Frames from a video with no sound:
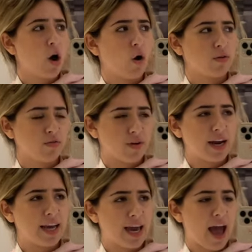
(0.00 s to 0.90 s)
on
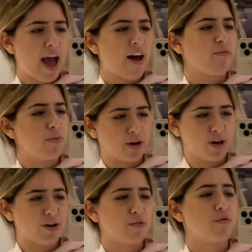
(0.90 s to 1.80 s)
Friday I have
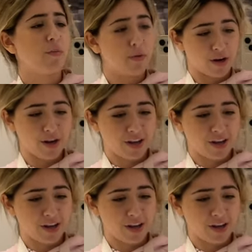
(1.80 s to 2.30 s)
burger from Burger